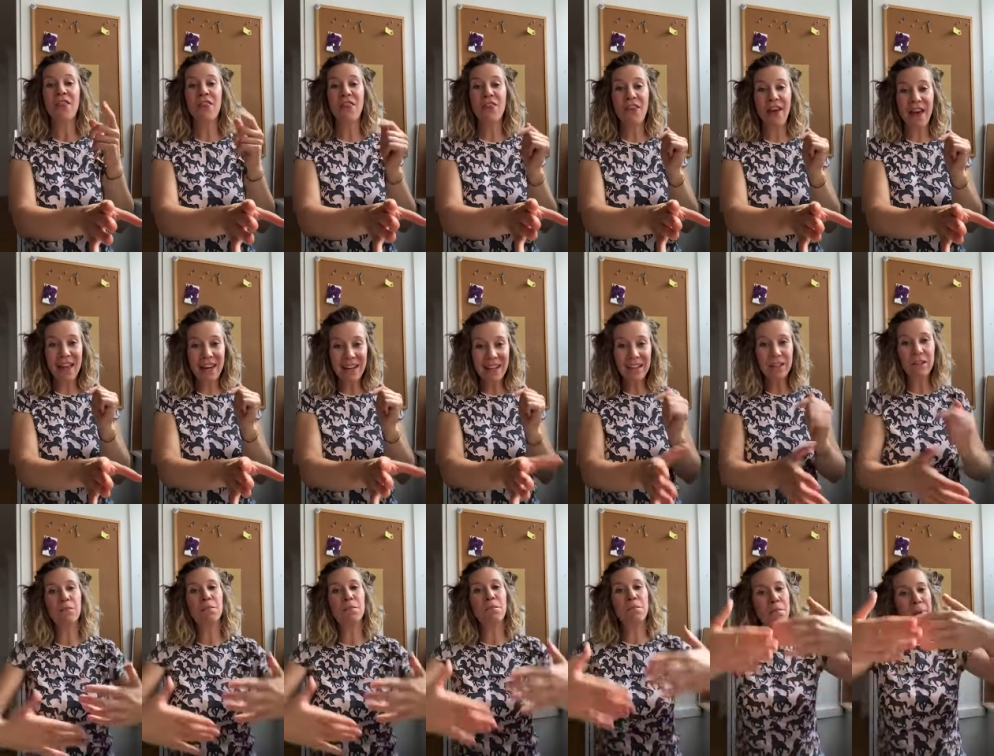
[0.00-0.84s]
Then
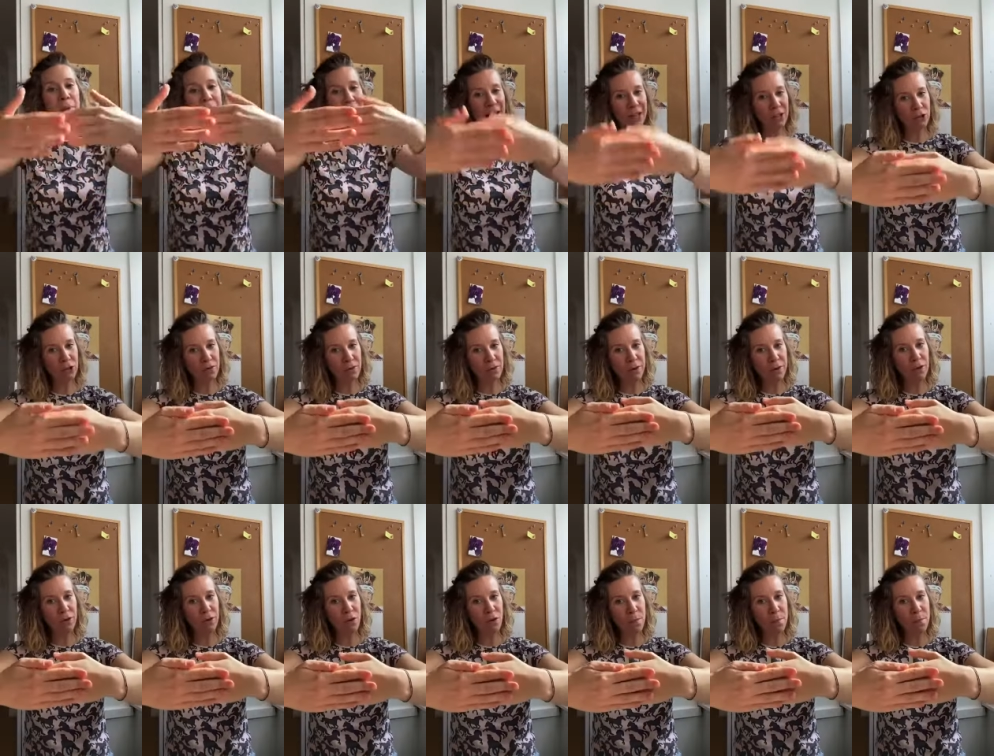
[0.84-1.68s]
back to
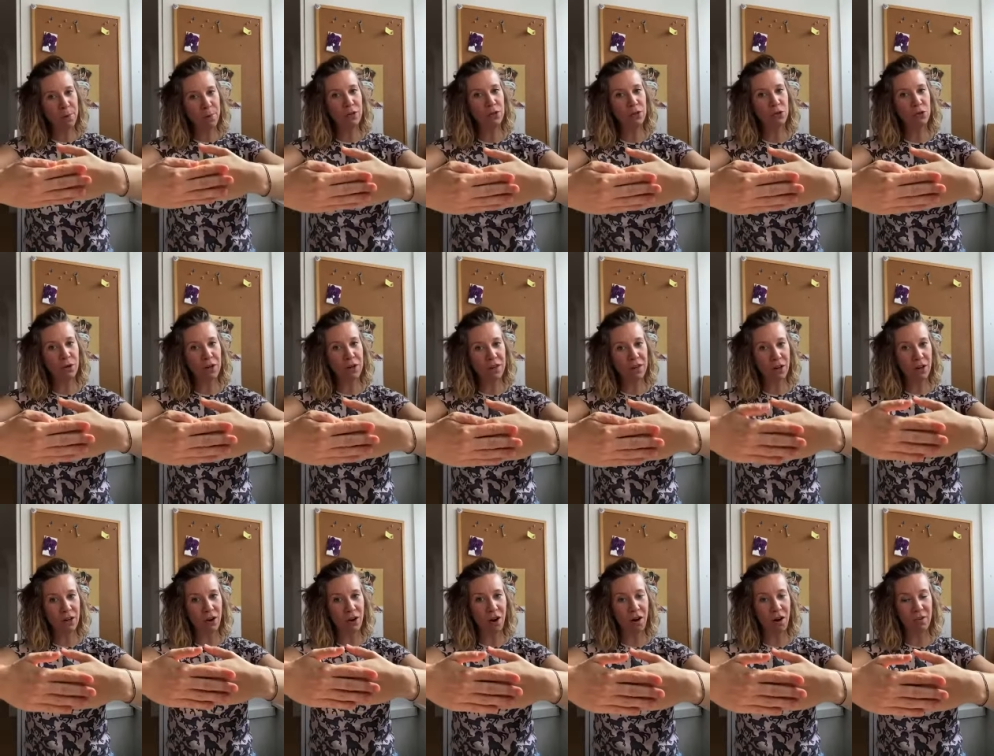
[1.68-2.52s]
the group doing
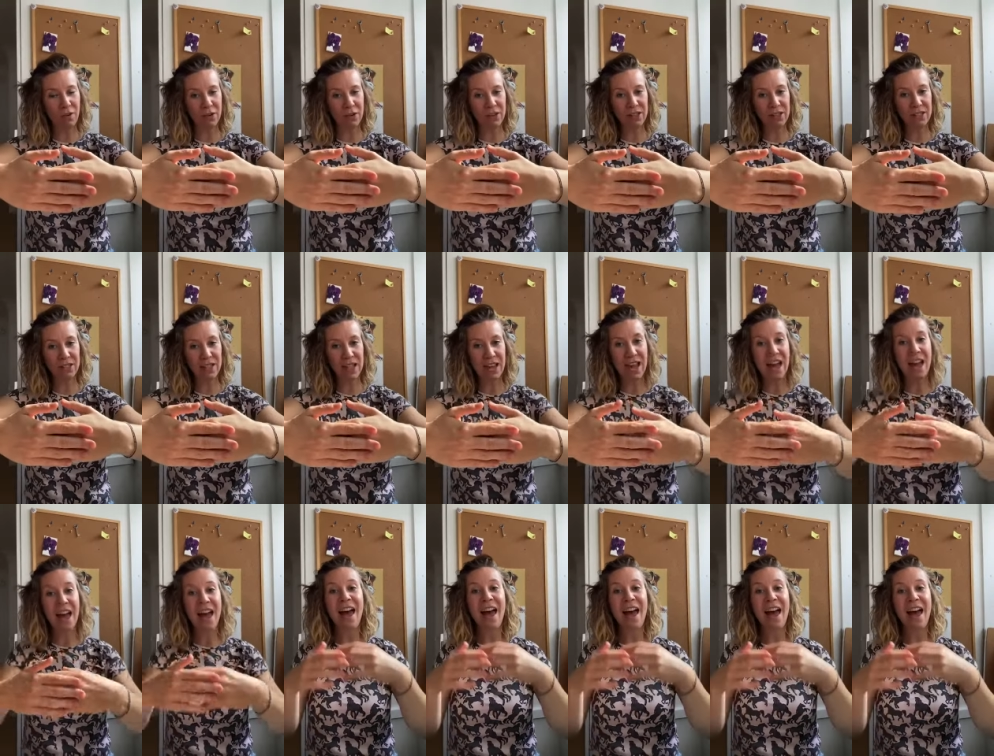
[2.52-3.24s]
the chorus.